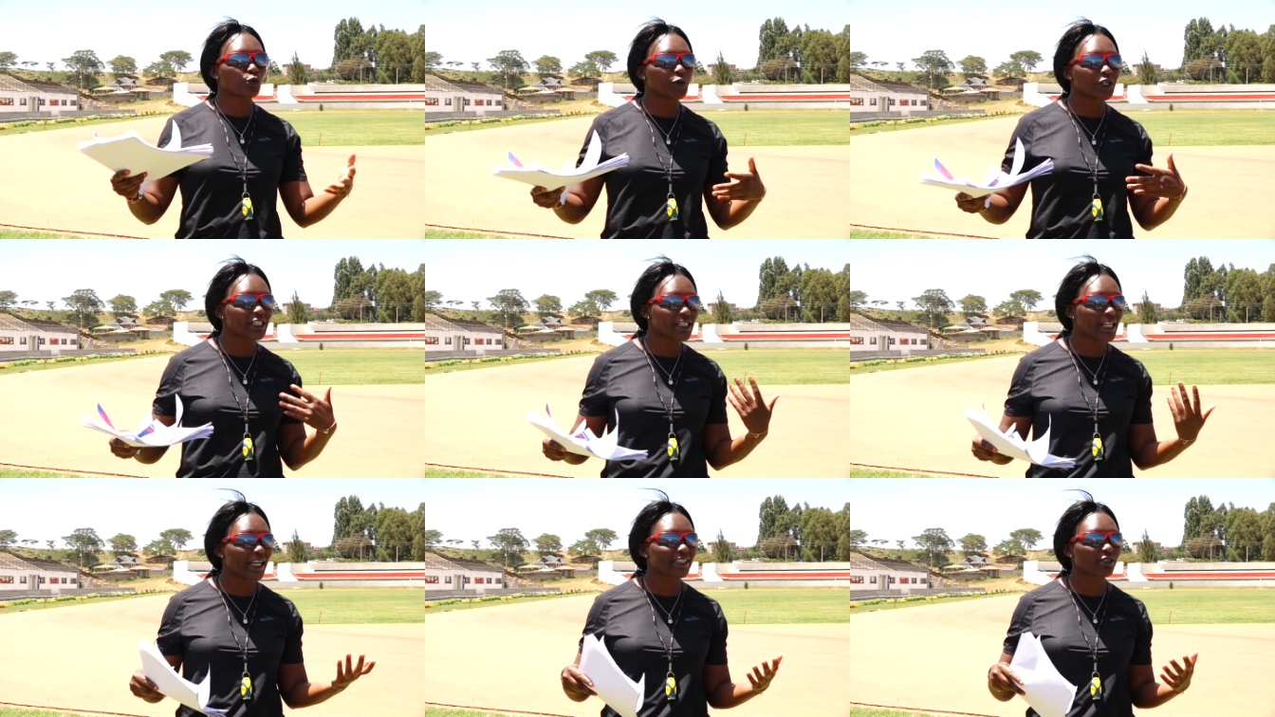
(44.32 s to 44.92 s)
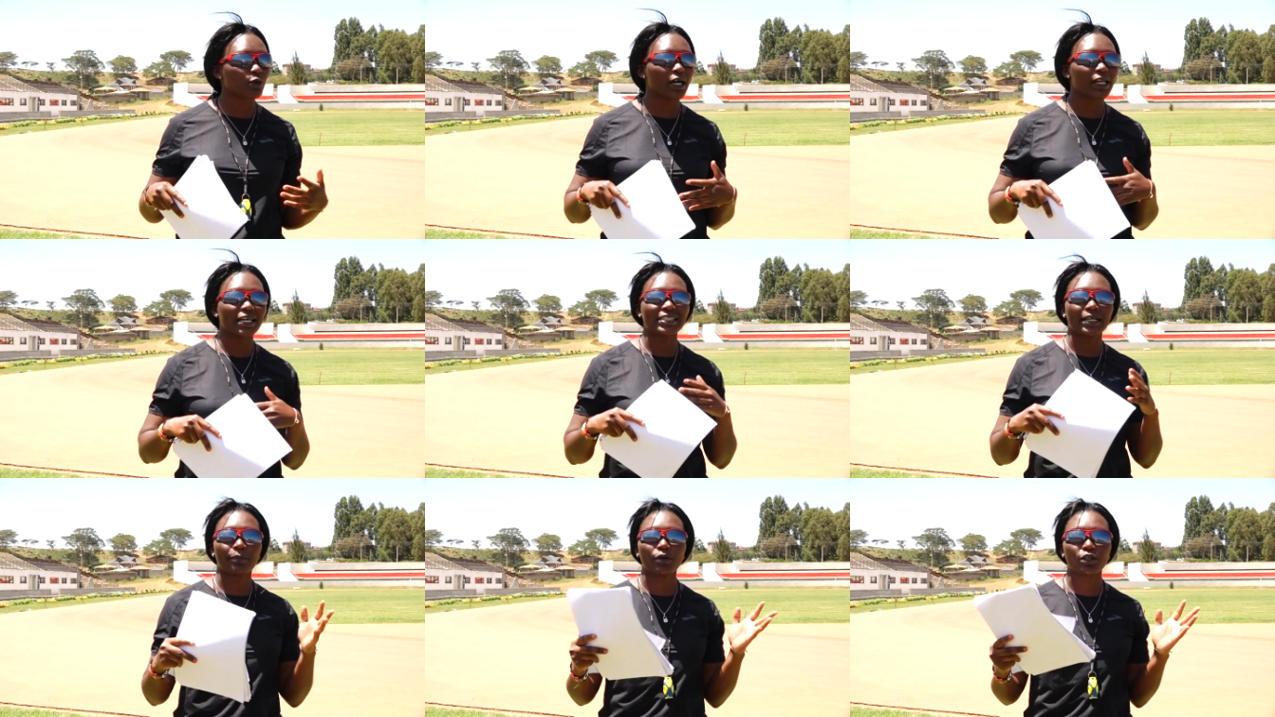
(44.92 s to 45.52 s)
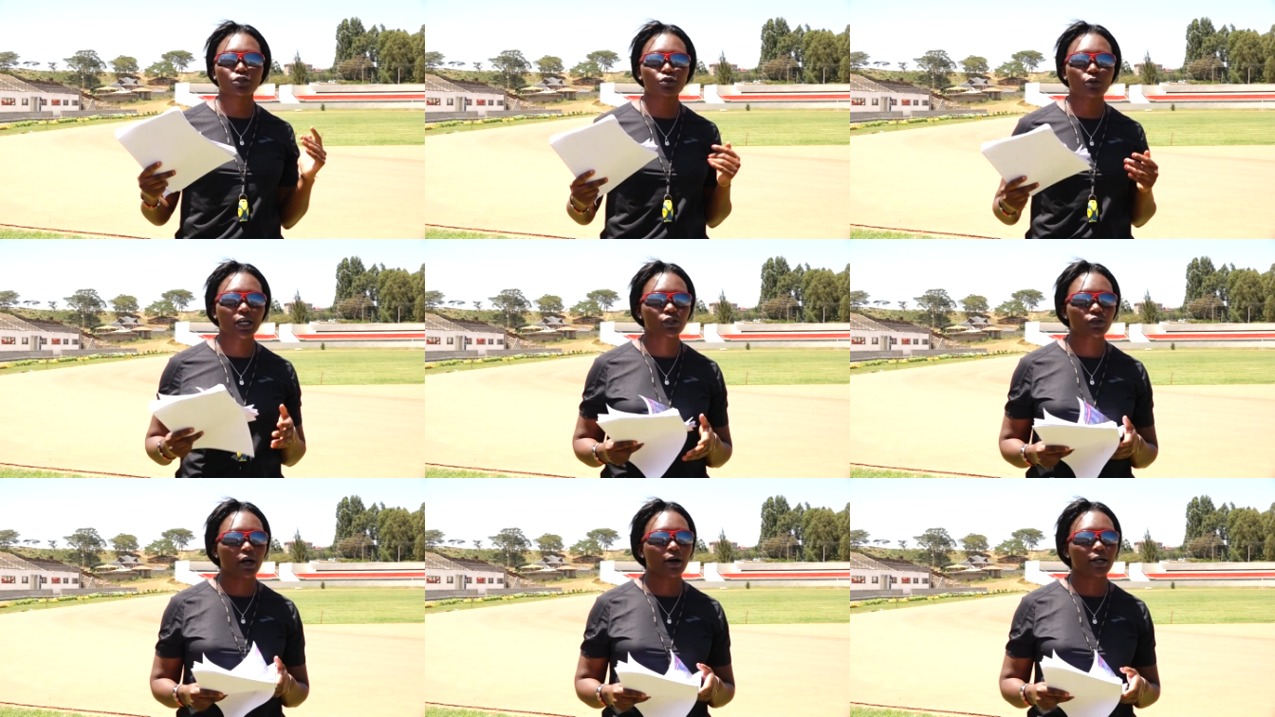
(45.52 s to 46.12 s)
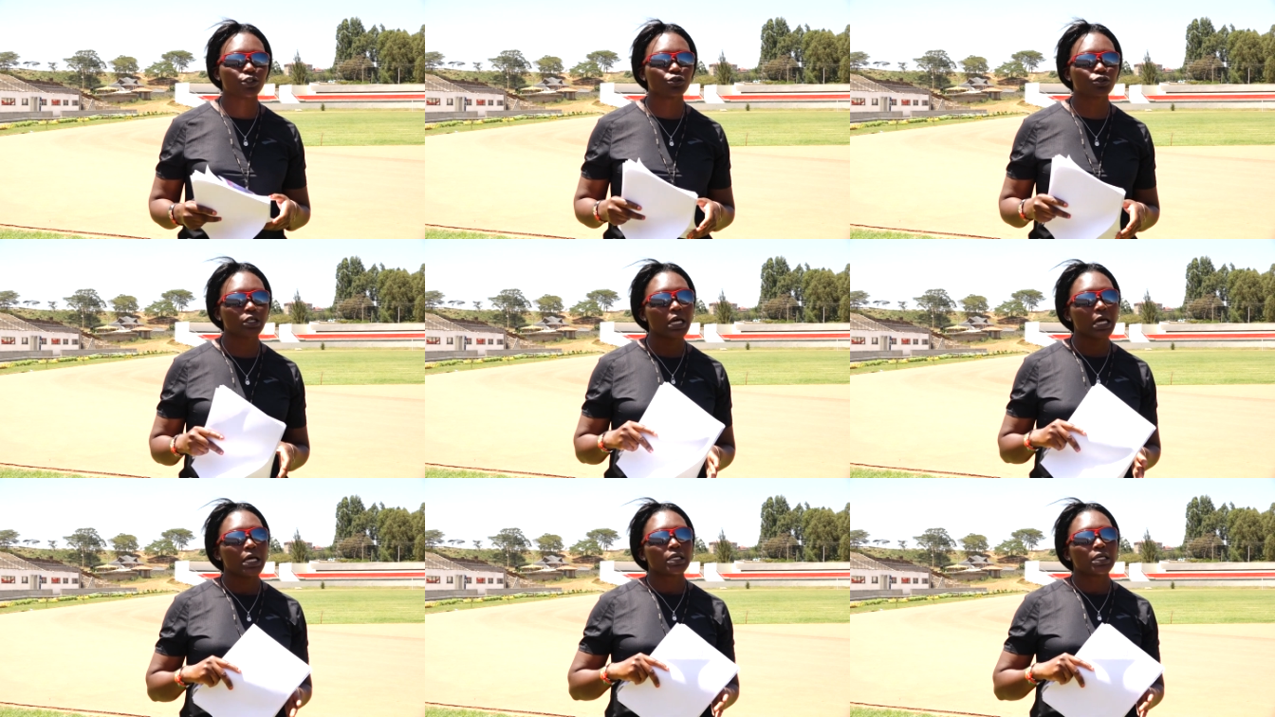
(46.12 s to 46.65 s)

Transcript: witness one and support throughout our day.